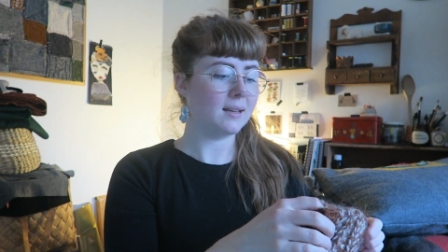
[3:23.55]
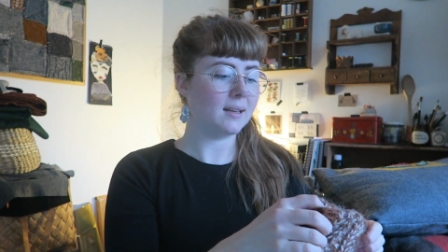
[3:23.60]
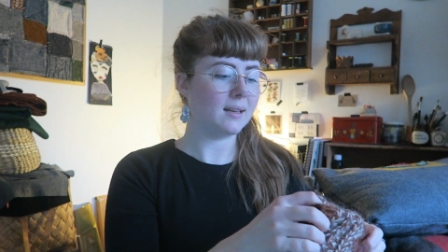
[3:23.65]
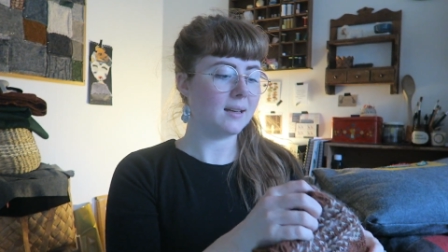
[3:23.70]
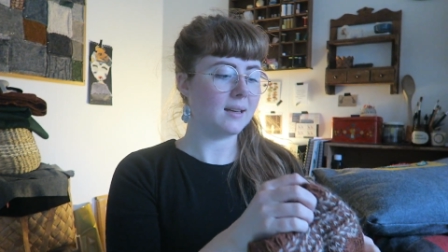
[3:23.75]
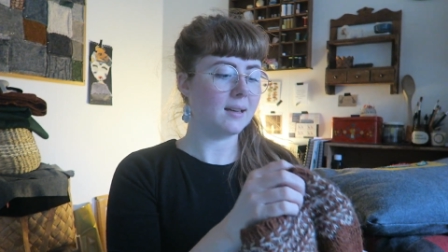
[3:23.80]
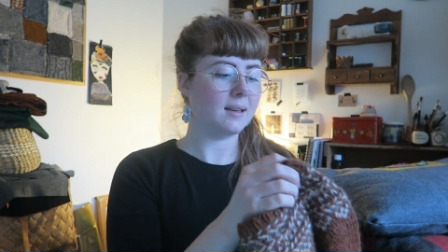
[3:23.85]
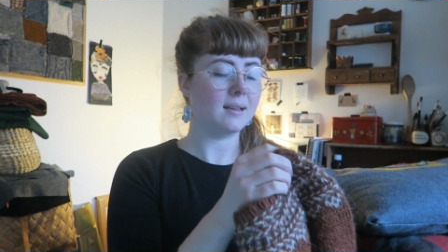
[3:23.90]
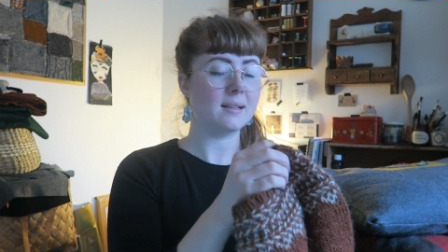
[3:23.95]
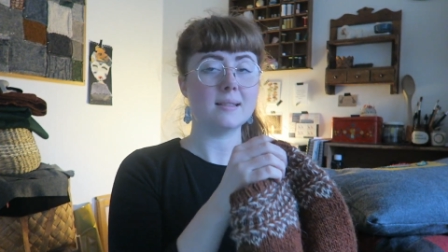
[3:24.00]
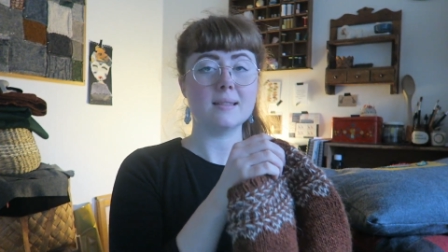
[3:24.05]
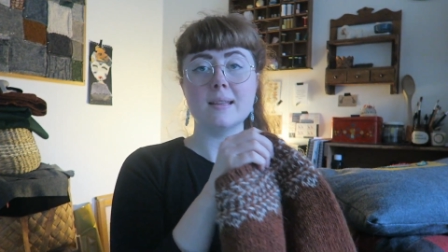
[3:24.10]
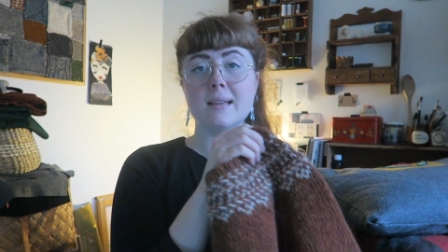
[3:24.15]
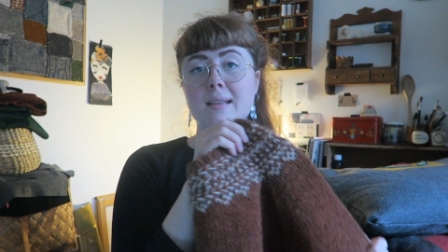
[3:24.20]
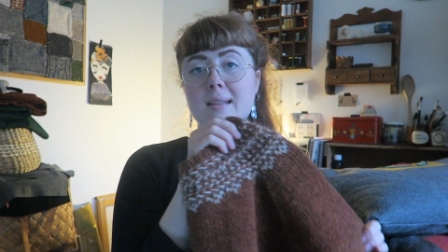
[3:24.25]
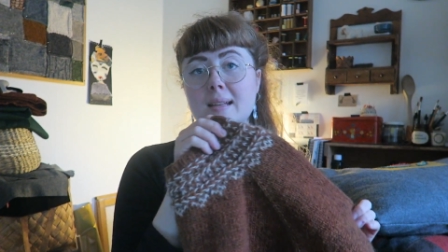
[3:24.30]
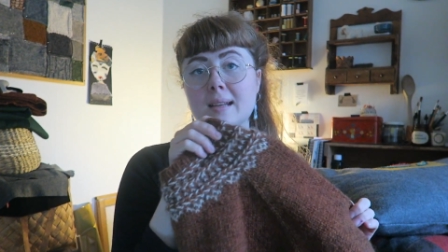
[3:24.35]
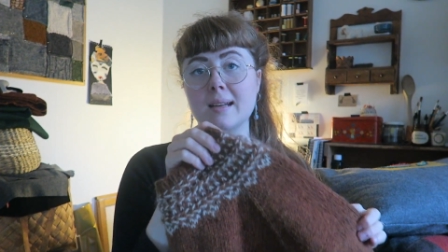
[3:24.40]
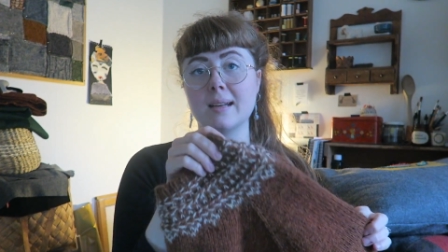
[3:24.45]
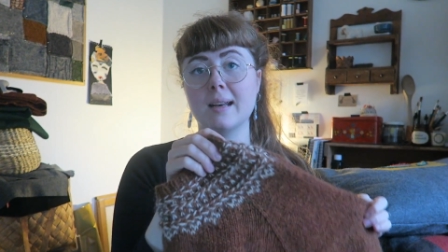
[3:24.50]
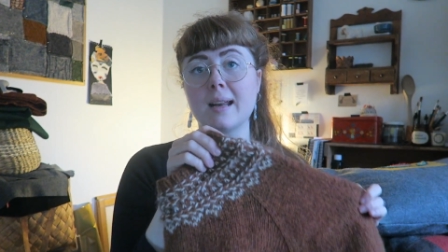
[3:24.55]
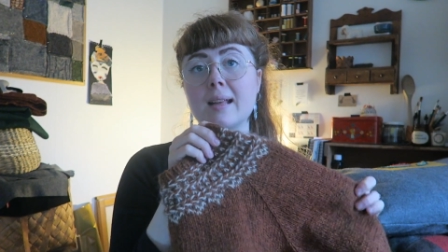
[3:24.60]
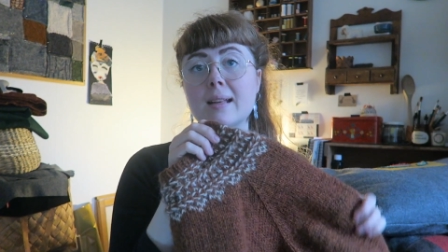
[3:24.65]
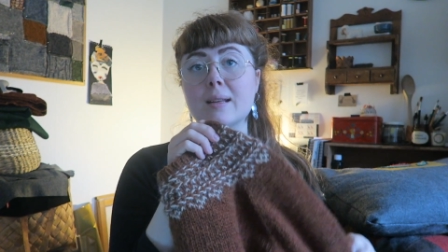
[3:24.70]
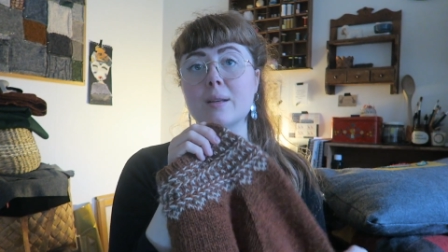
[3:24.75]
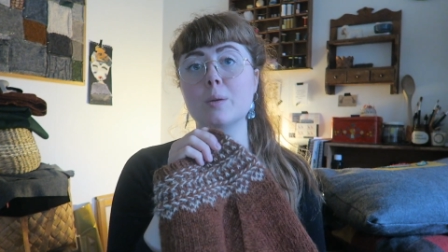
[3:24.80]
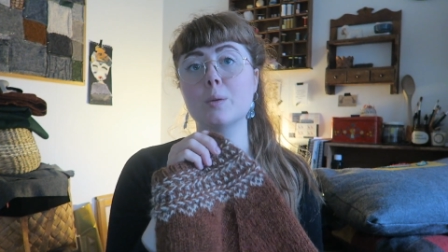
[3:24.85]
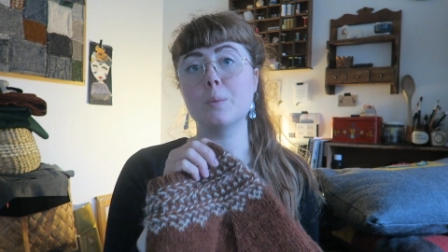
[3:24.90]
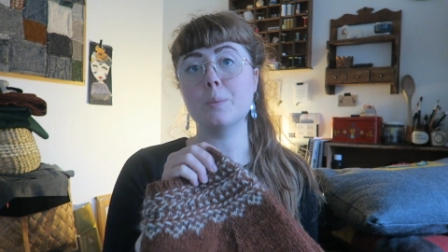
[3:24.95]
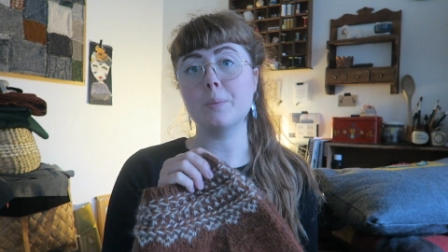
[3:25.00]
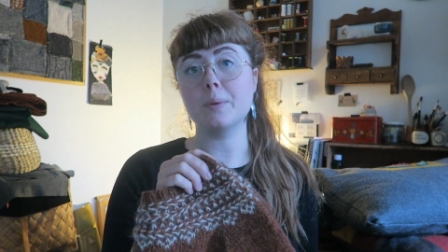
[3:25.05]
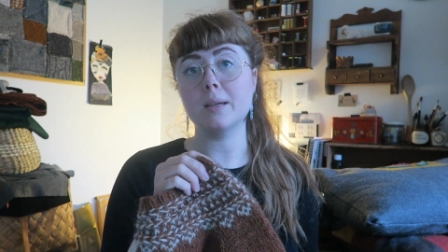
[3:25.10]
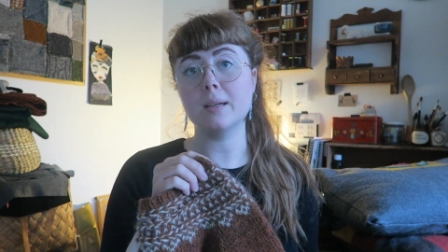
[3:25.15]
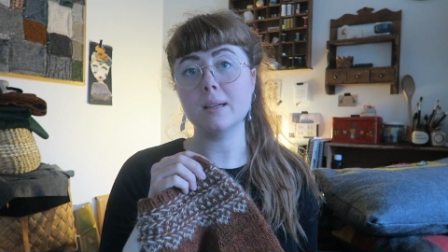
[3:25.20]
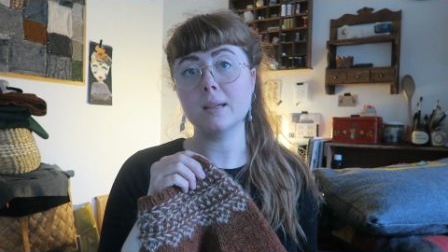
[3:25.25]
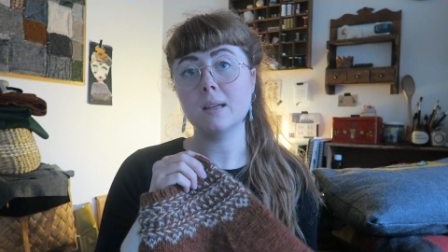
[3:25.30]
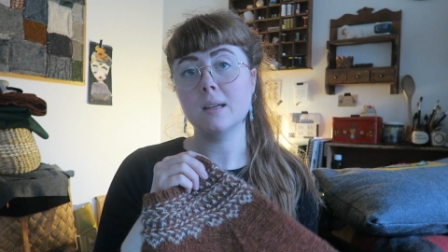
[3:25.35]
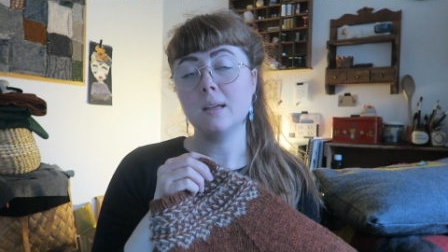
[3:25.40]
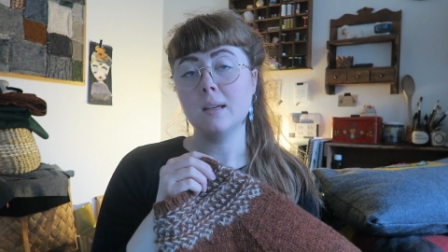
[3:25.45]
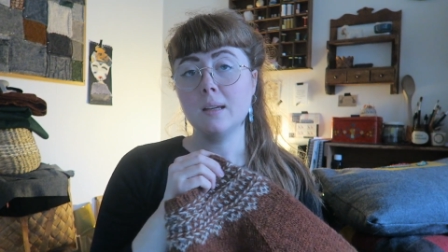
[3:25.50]
It's knit in
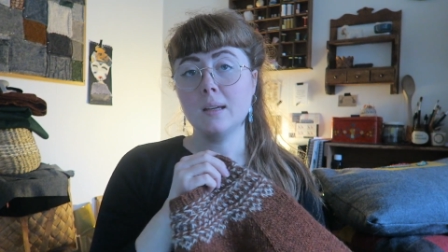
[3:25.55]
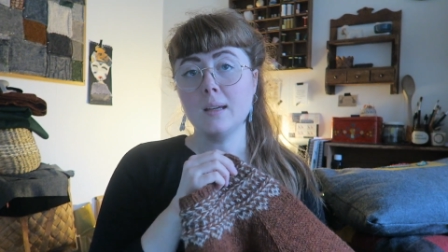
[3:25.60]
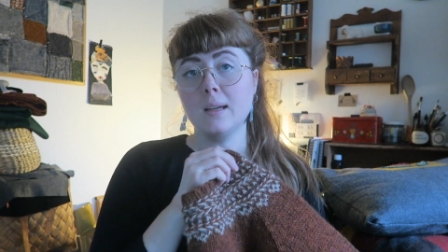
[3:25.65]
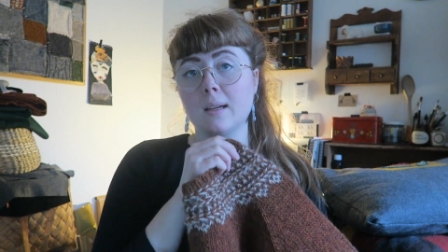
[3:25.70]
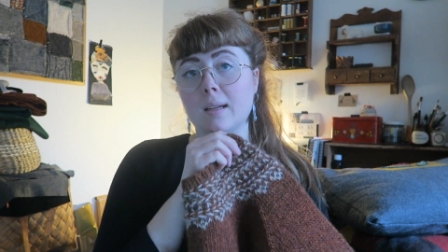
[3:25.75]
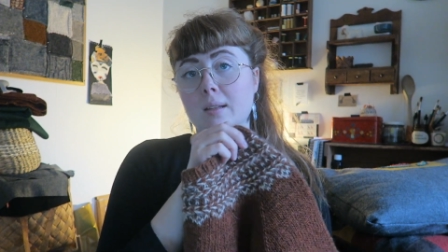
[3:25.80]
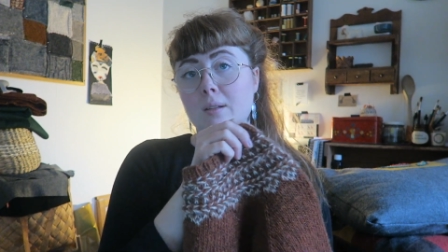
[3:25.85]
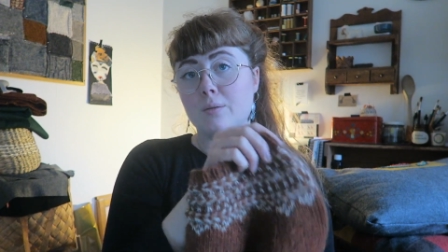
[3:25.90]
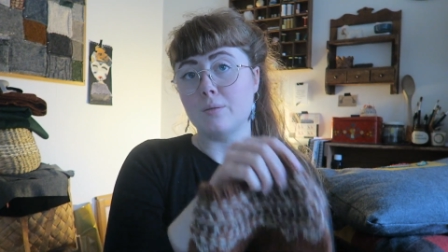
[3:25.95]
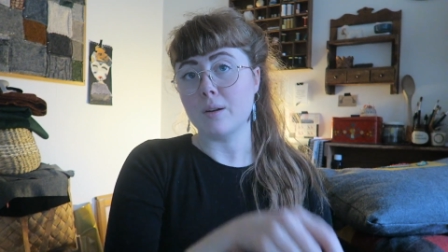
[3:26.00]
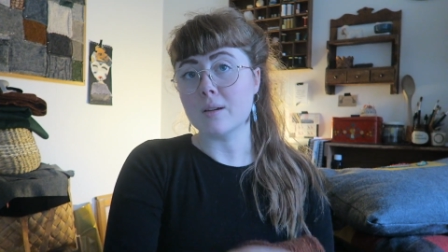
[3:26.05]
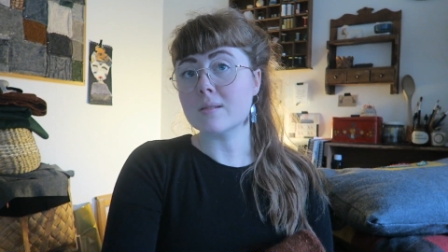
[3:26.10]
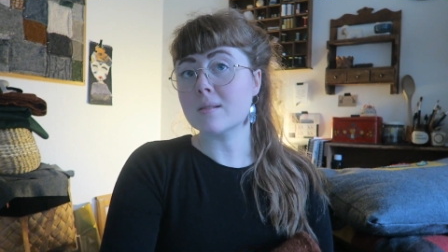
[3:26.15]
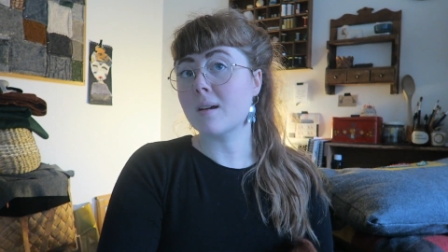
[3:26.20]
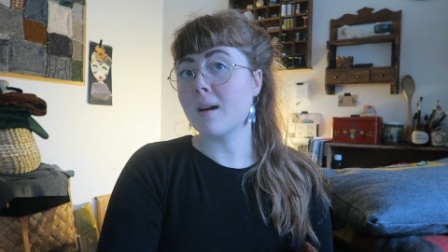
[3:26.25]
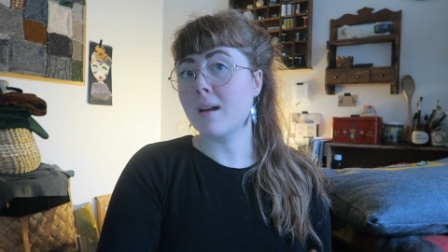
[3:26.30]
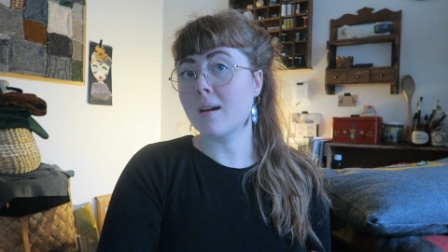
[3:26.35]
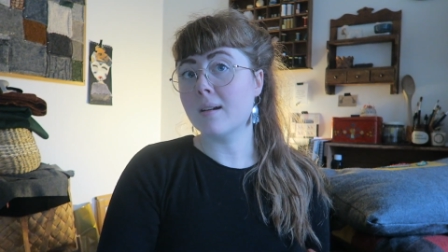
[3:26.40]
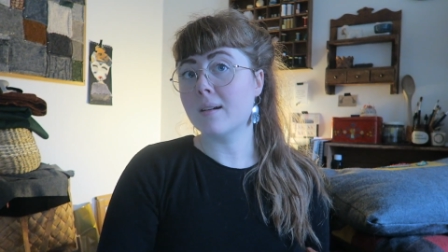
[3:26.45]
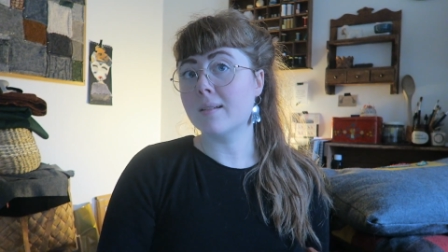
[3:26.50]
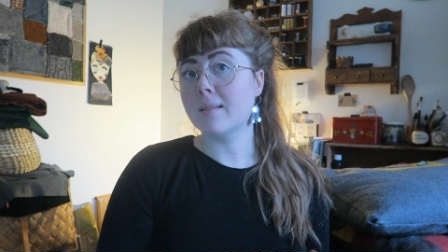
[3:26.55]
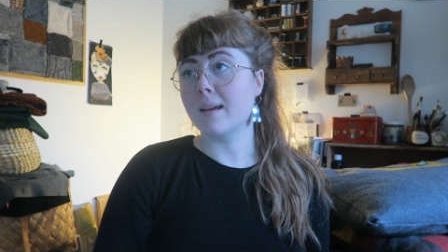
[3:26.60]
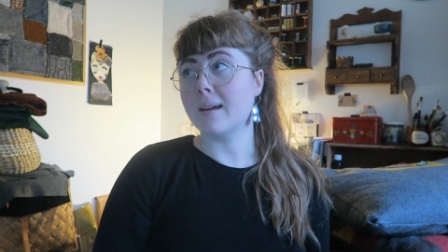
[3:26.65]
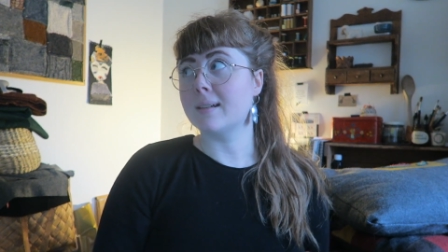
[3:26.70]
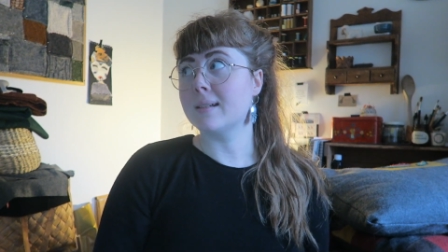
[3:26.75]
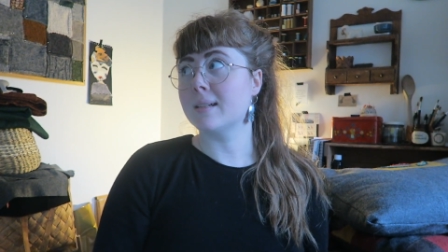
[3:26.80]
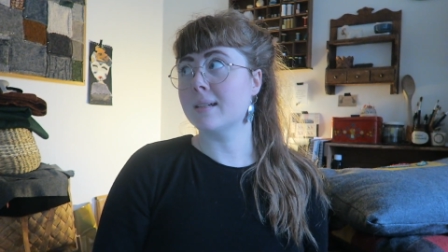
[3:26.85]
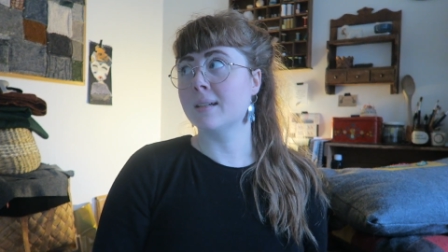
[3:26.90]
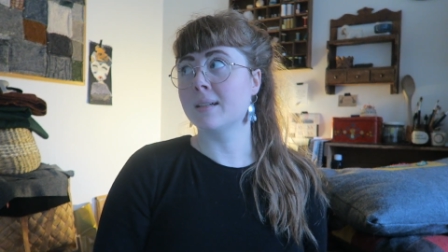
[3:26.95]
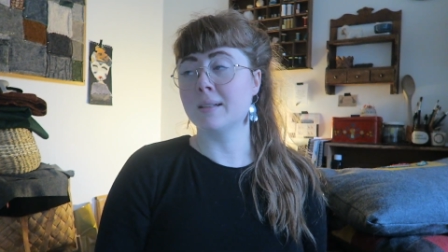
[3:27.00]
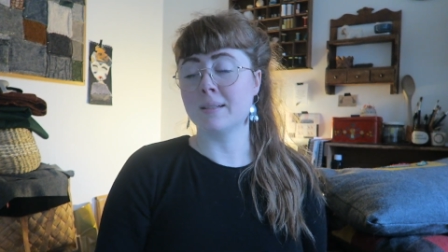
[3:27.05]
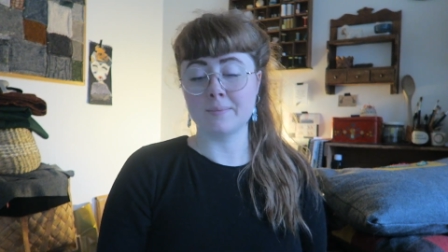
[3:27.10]
Lättloopy in the rust color that